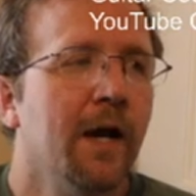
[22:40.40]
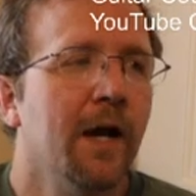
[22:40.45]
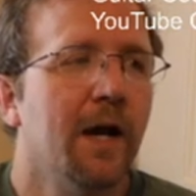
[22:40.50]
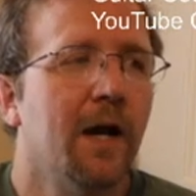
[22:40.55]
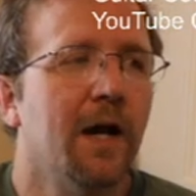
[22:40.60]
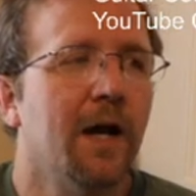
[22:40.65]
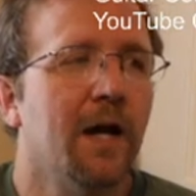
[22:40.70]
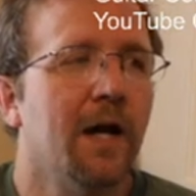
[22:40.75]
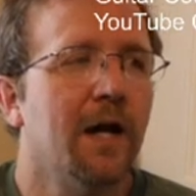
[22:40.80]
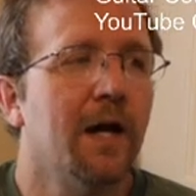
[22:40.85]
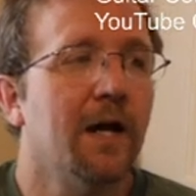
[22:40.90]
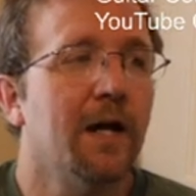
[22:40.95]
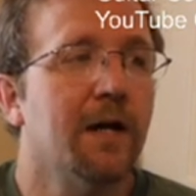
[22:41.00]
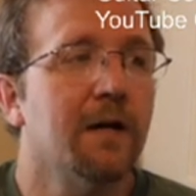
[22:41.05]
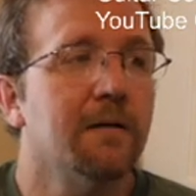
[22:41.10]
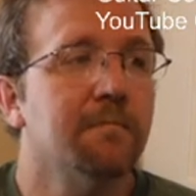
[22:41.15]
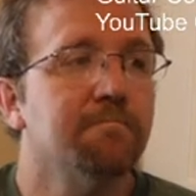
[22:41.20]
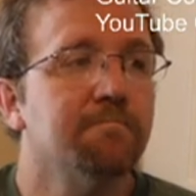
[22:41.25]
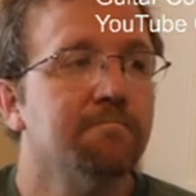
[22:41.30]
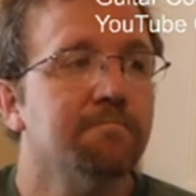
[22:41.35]

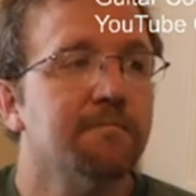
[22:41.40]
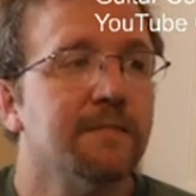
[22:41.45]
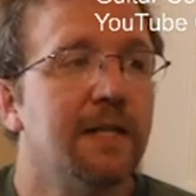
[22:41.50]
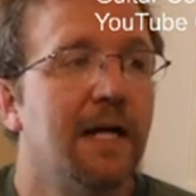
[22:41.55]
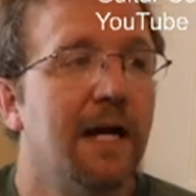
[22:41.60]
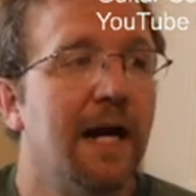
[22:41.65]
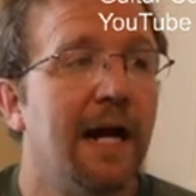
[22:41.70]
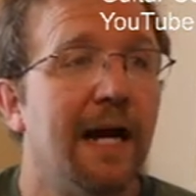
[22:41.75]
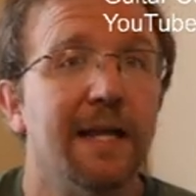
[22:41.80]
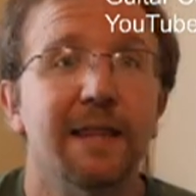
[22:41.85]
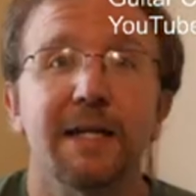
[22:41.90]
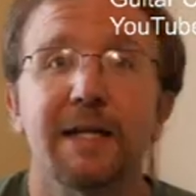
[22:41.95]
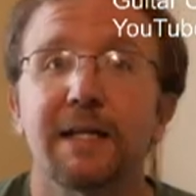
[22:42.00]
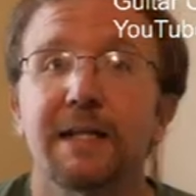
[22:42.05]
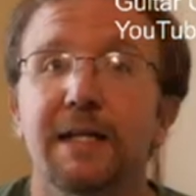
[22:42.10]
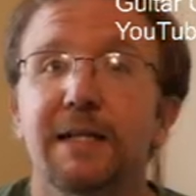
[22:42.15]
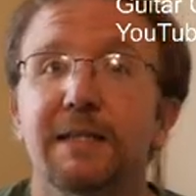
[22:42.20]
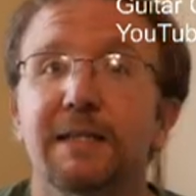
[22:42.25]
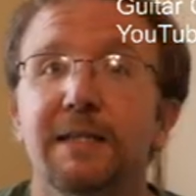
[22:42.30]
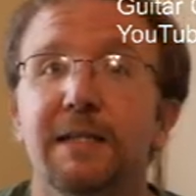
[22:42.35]
I think
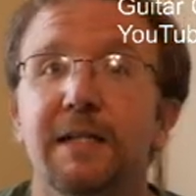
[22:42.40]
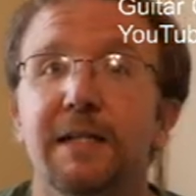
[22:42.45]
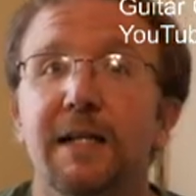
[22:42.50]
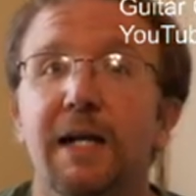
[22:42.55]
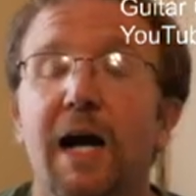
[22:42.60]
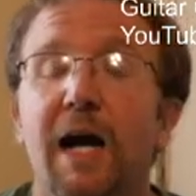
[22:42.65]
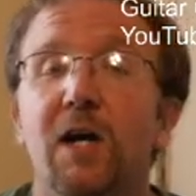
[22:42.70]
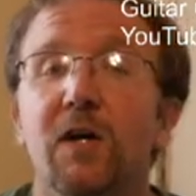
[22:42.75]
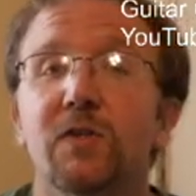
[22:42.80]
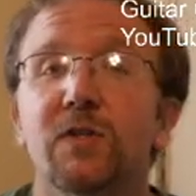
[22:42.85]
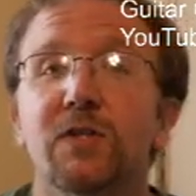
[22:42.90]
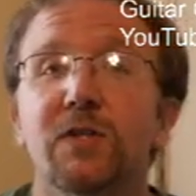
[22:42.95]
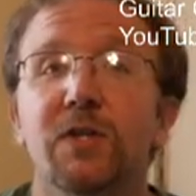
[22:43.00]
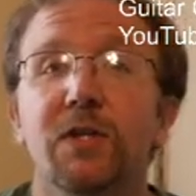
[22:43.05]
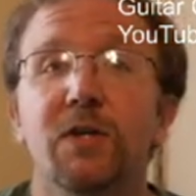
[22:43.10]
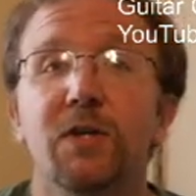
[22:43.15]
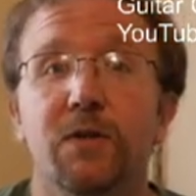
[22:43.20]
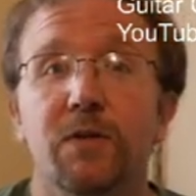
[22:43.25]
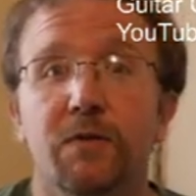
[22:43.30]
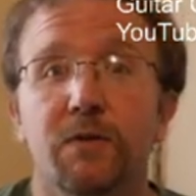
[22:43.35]
that's it. I'll
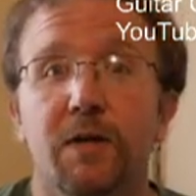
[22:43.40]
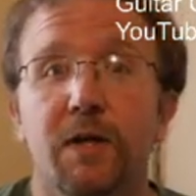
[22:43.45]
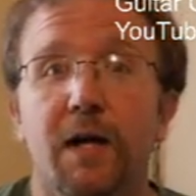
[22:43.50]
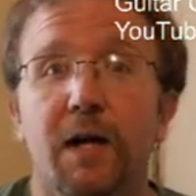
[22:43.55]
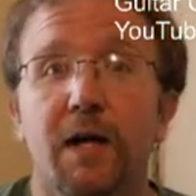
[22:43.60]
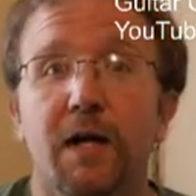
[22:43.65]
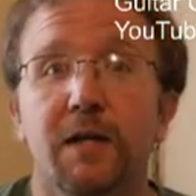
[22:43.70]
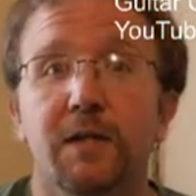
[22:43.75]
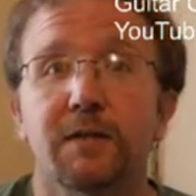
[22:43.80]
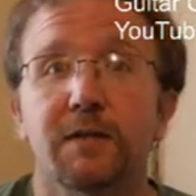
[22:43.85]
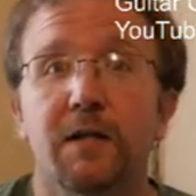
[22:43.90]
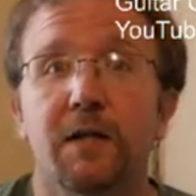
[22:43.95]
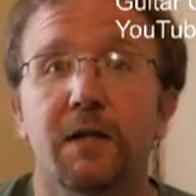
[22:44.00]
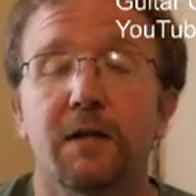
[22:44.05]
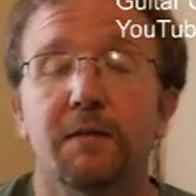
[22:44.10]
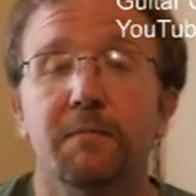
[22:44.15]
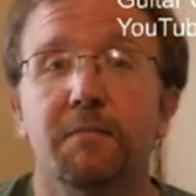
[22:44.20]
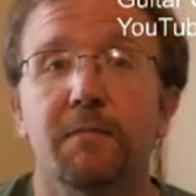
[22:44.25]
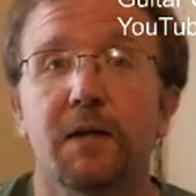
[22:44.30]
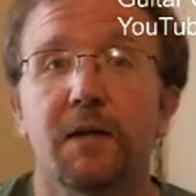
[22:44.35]
see you guys
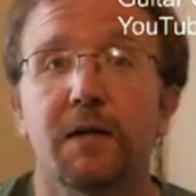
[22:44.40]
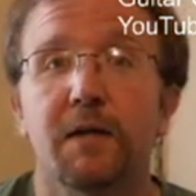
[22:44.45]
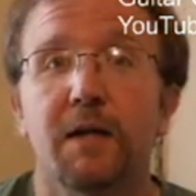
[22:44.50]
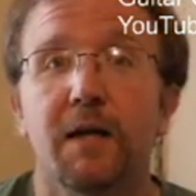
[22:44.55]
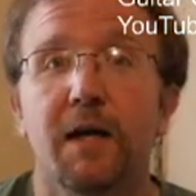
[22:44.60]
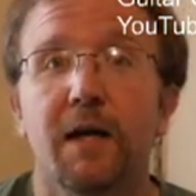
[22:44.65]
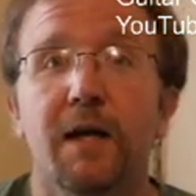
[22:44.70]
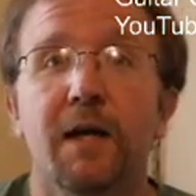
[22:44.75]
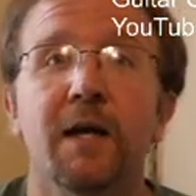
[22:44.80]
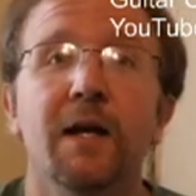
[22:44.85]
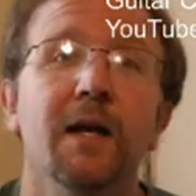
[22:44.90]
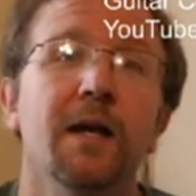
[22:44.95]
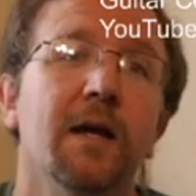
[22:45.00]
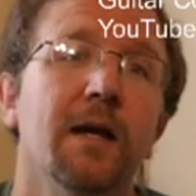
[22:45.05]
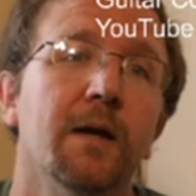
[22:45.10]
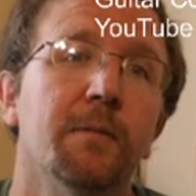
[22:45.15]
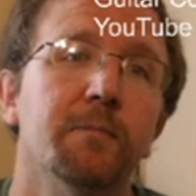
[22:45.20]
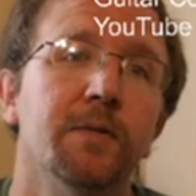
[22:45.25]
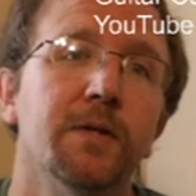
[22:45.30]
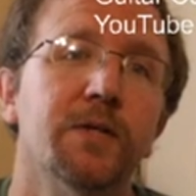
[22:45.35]
on Monday.
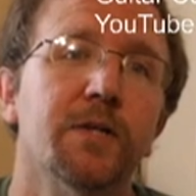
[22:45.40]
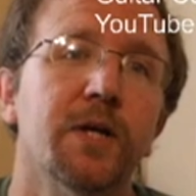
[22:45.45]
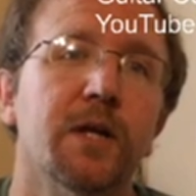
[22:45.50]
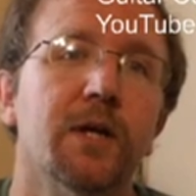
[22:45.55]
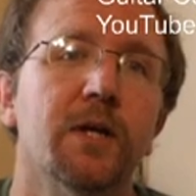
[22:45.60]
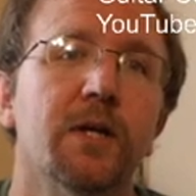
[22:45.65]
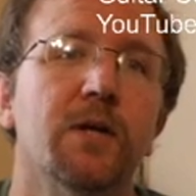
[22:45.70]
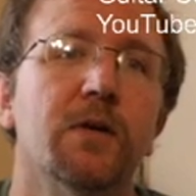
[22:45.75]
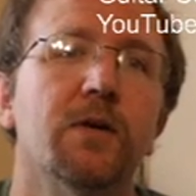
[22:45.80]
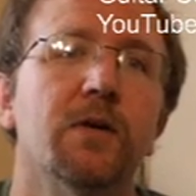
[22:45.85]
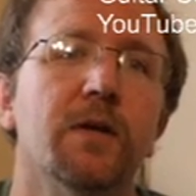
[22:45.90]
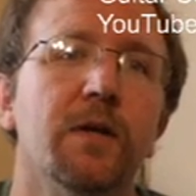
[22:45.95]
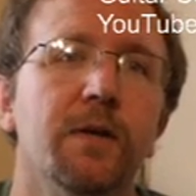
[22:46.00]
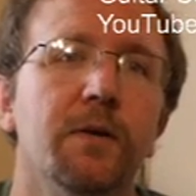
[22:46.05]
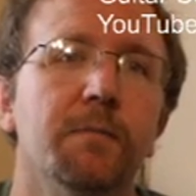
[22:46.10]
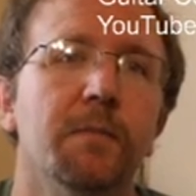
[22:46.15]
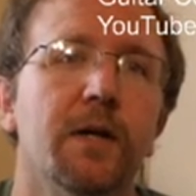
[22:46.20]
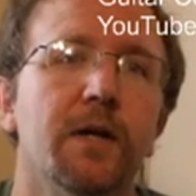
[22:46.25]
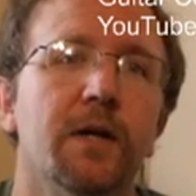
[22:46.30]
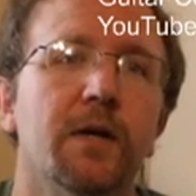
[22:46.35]
Be checking your
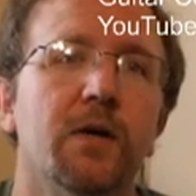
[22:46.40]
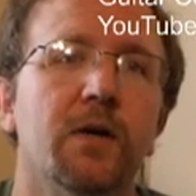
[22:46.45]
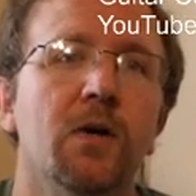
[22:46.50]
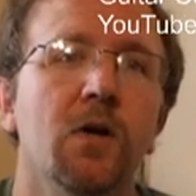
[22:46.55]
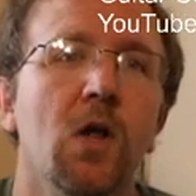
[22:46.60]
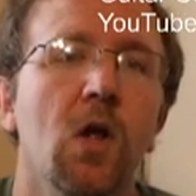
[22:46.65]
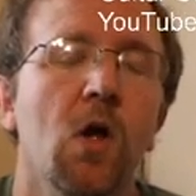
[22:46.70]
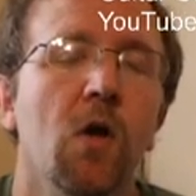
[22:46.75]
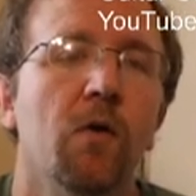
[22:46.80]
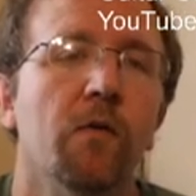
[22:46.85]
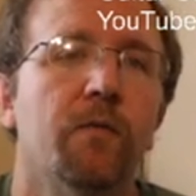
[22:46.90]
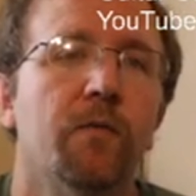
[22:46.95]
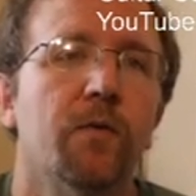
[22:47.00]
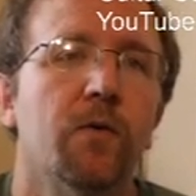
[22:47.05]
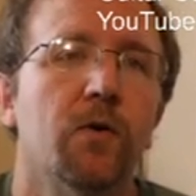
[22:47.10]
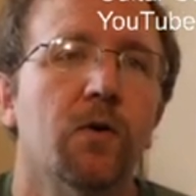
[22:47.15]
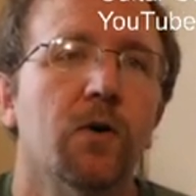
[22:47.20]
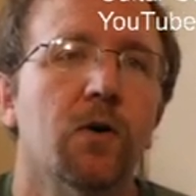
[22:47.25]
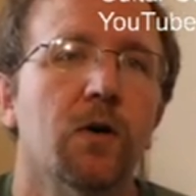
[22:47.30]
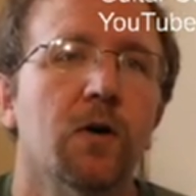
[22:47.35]
email
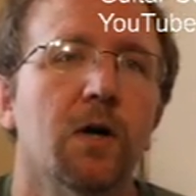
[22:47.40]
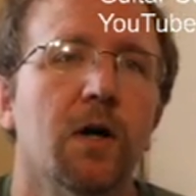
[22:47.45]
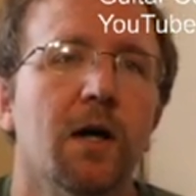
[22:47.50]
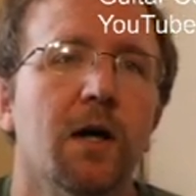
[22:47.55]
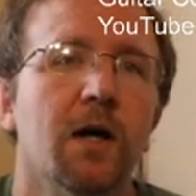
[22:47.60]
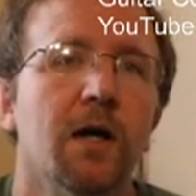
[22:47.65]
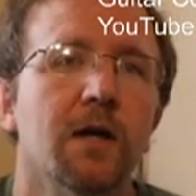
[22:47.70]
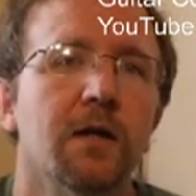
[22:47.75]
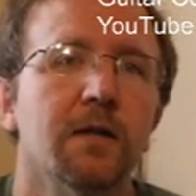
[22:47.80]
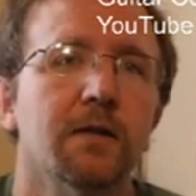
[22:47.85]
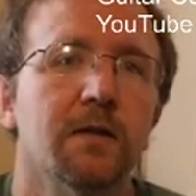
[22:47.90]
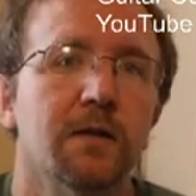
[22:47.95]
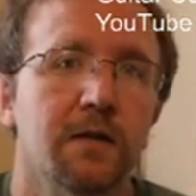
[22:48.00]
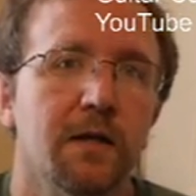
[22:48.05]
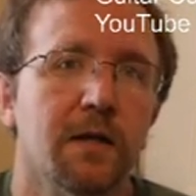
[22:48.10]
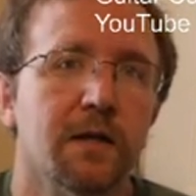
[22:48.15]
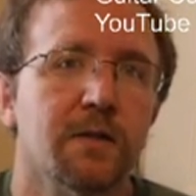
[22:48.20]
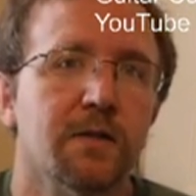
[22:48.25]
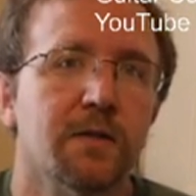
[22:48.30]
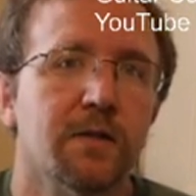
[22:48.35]
for the
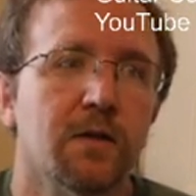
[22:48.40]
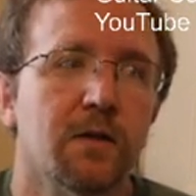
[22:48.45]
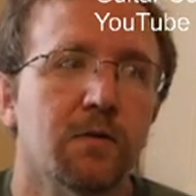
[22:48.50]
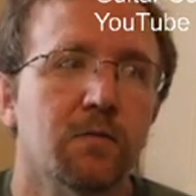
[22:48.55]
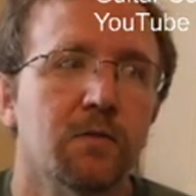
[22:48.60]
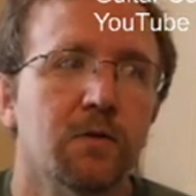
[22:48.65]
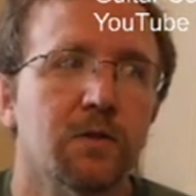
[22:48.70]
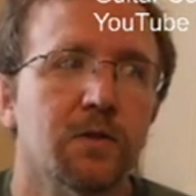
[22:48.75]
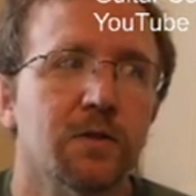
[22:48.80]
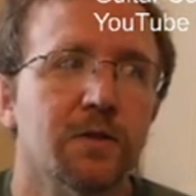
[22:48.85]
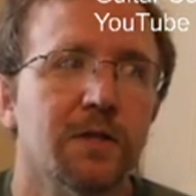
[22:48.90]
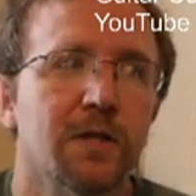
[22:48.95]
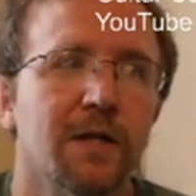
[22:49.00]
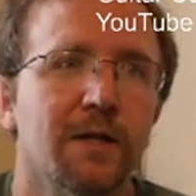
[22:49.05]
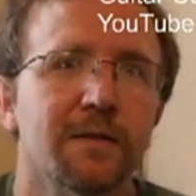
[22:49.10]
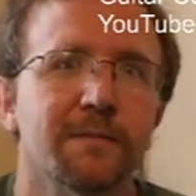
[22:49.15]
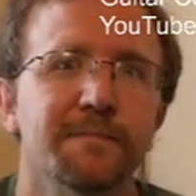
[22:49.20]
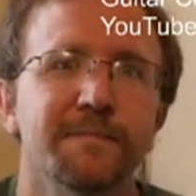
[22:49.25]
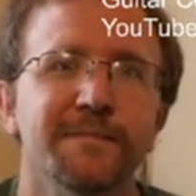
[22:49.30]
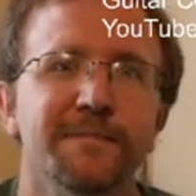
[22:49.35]
next Star Wars
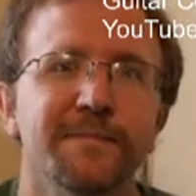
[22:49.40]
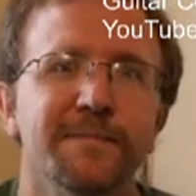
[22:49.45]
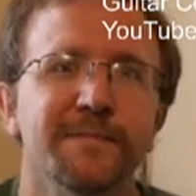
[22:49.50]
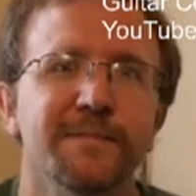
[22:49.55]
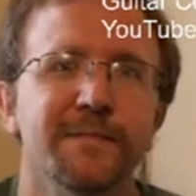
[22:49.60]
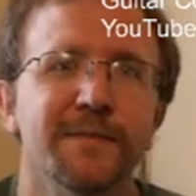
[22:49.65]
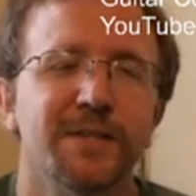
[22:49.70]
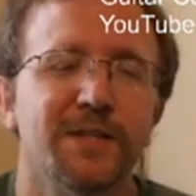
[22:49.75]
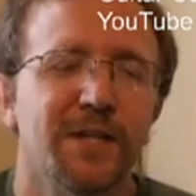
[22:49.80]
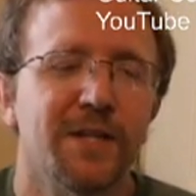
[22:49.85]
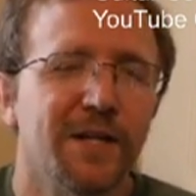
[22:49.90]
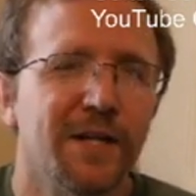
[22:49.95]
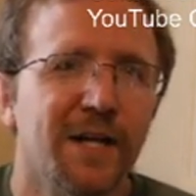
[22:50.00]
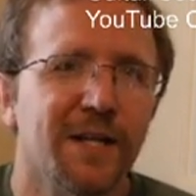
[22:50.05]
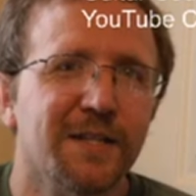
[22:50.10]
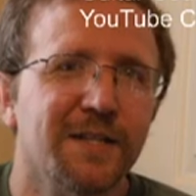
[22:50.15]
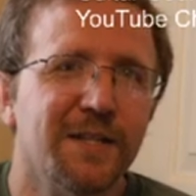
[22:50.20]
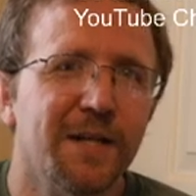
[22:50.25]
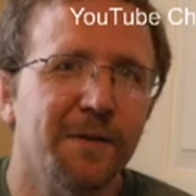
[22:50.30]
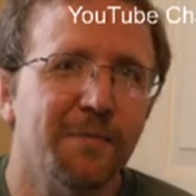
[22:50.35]
song. See you
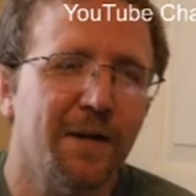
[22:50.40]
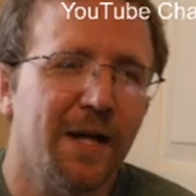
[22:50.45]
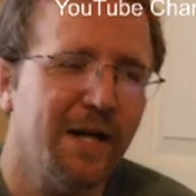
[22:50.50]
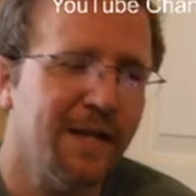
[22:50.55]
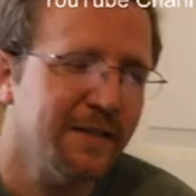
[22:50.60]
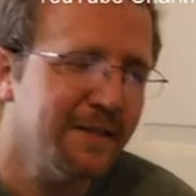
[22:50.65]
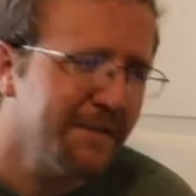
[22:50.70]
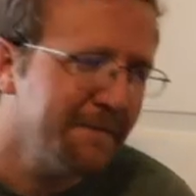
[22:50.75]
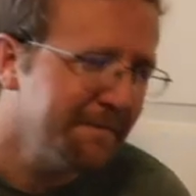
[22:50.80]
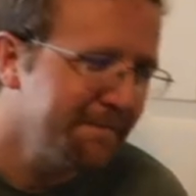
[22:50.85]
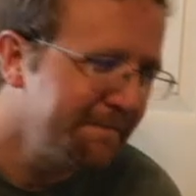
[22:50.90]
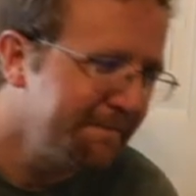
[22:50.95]
next time, guys.